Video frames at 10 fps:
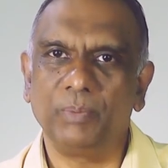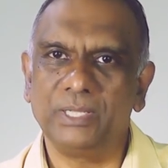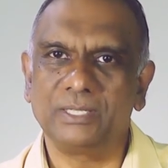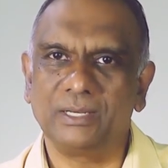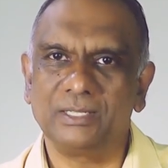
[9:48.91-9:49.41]

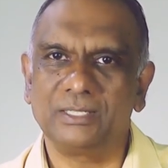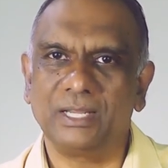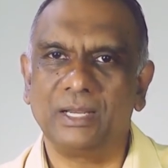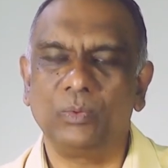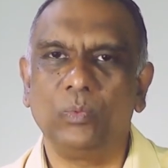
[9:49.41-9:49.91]
please
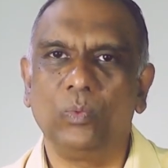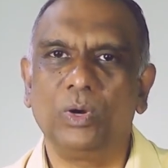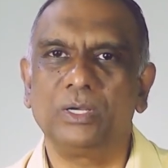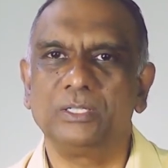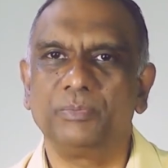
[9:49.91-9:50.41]
understand
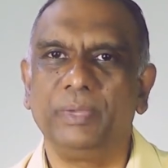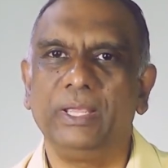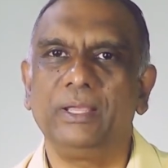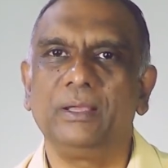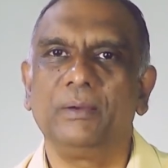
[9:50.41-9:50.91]
what is
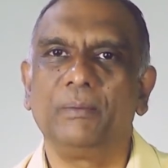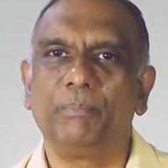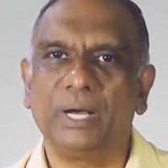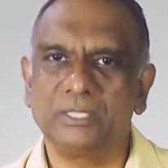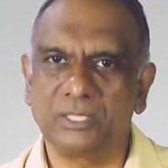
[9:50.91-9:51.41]
being
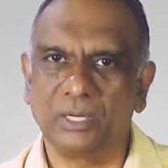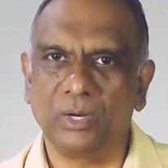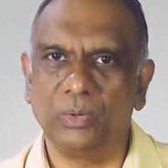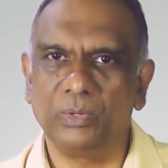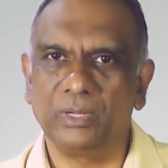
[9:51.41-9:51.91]
passed
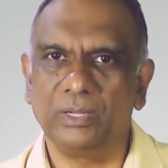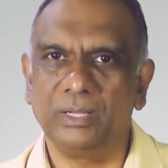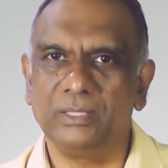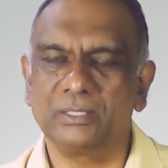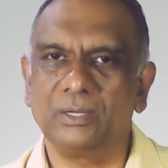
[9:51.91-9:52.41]
around
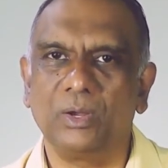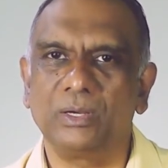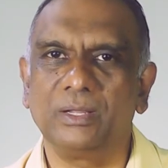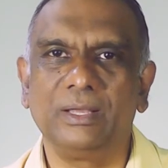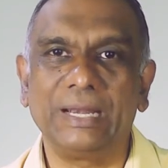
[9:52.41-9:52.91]
is
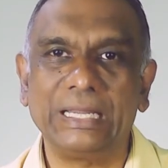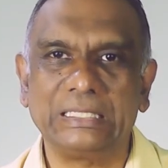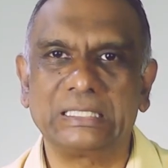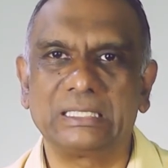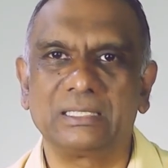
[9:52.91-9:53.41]
not
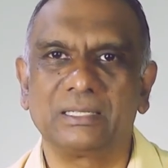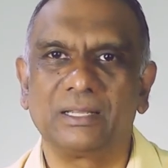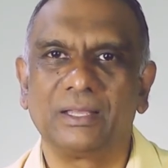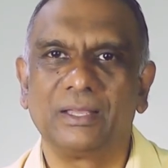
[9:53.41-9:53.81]
grace,